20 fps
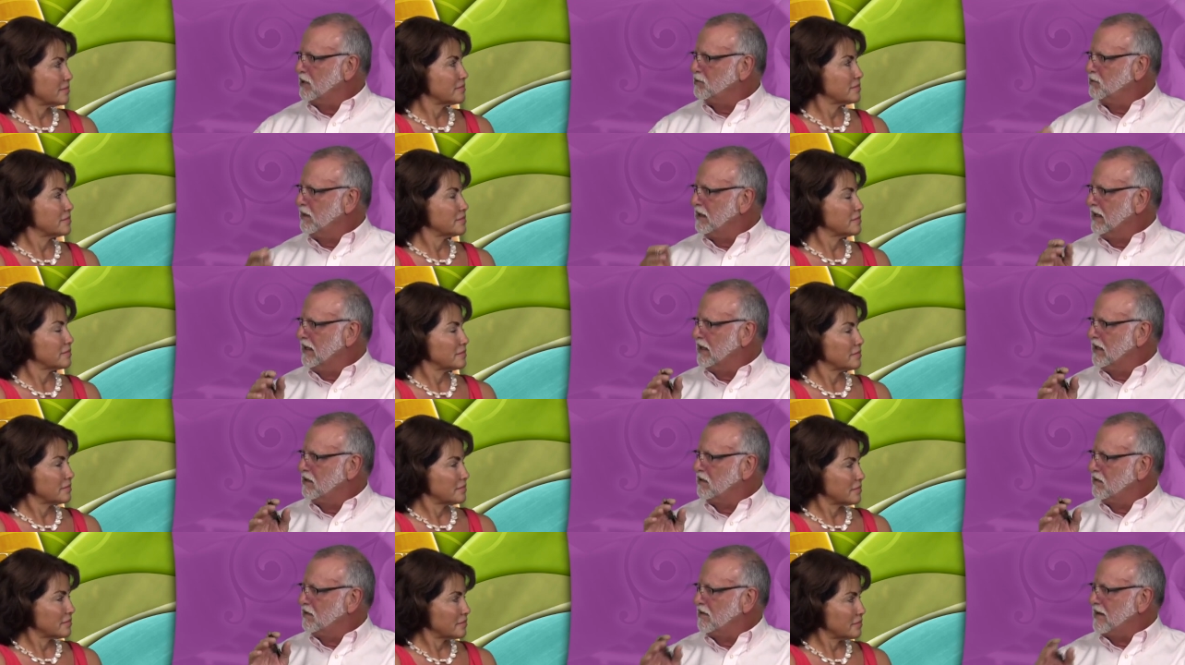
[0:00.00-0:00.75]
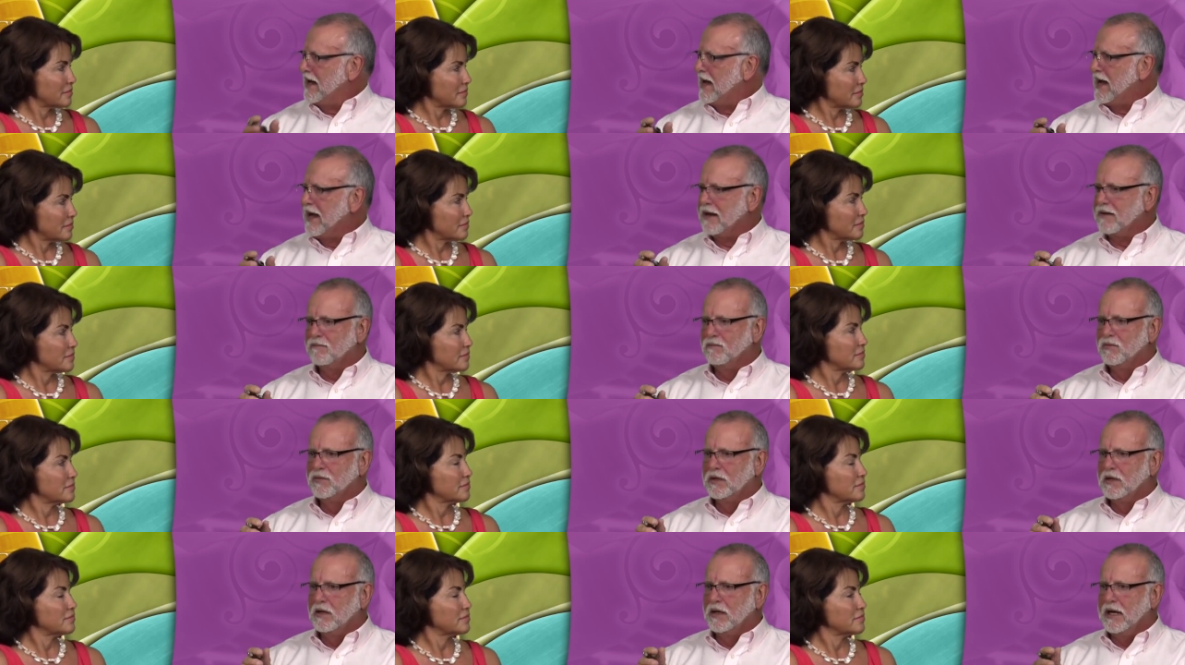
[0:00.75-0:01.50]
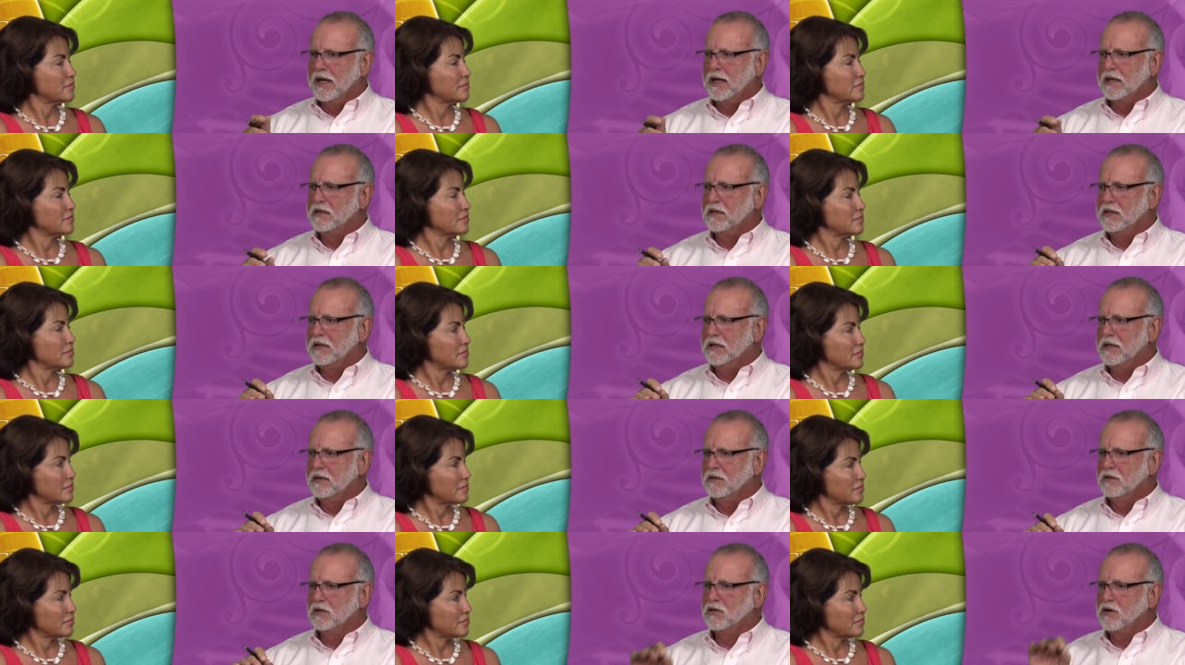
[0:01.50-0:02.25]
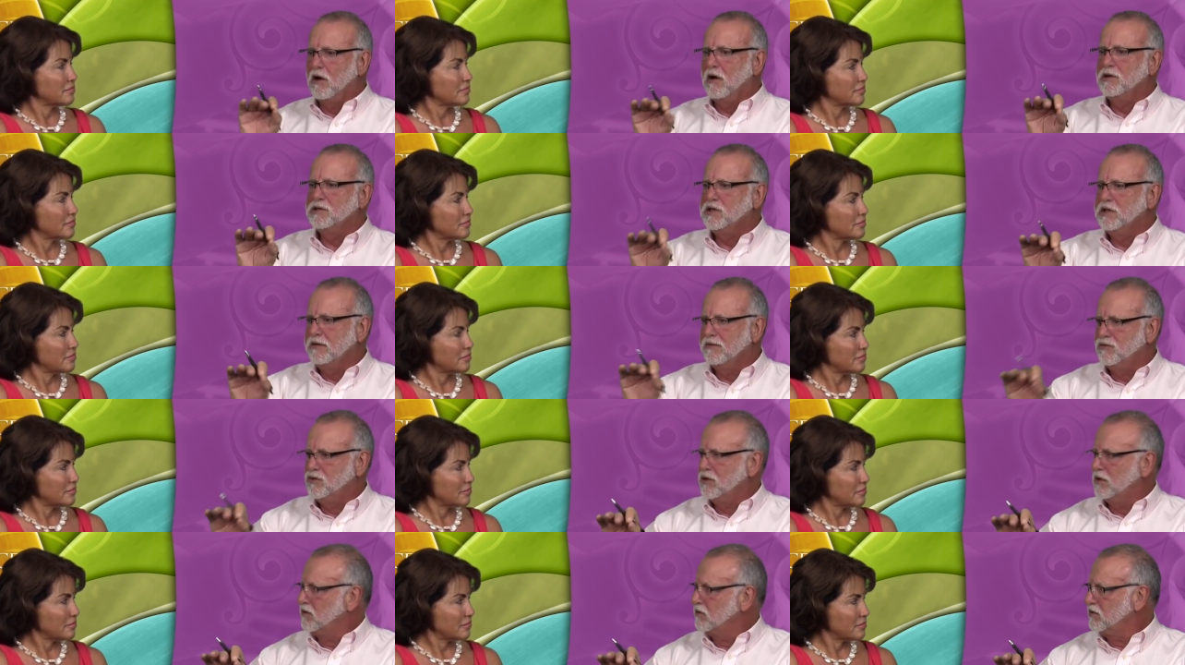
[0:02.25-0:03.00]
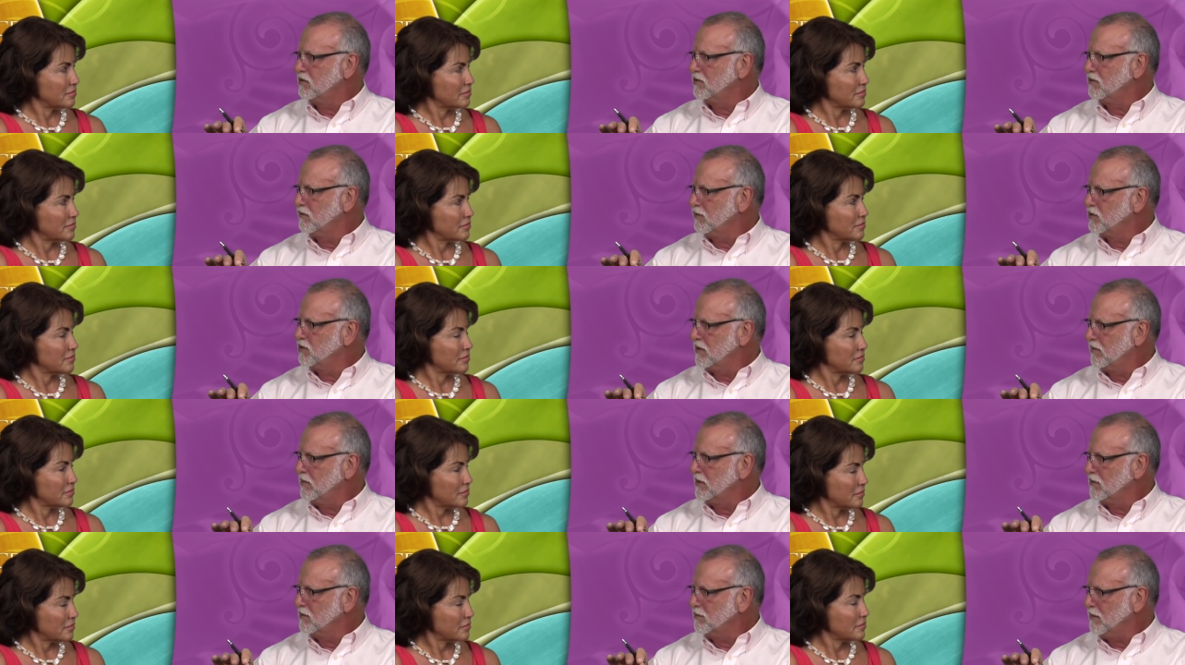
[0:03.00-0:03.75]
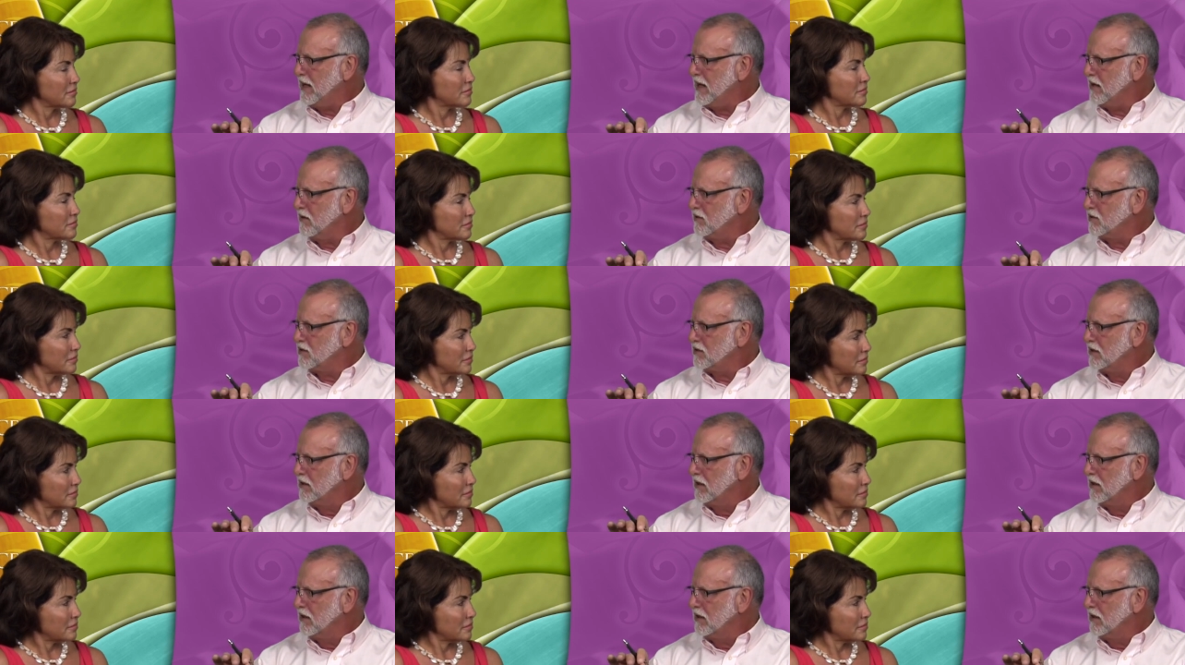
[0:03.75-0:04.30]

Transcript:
Speaker 1: let's begin to attack at the causative junctures for some of those patterns.